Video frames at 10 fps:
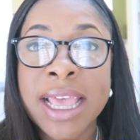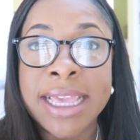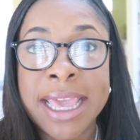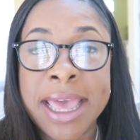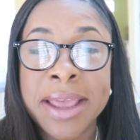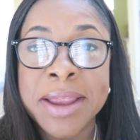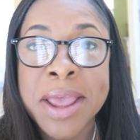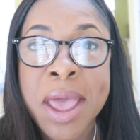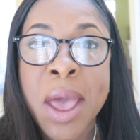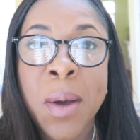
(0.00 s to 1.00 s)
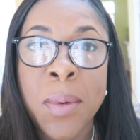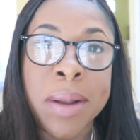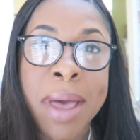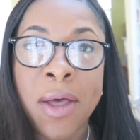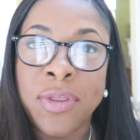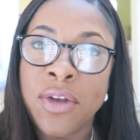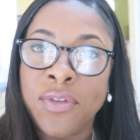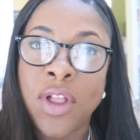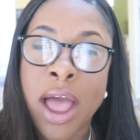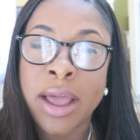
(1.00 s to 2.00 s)
I get when I'm out there
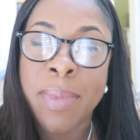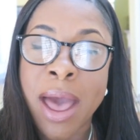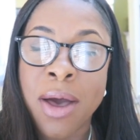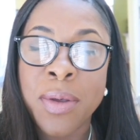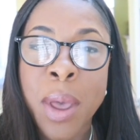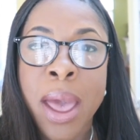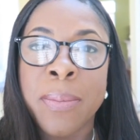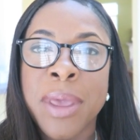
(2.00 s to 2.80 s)
flying about,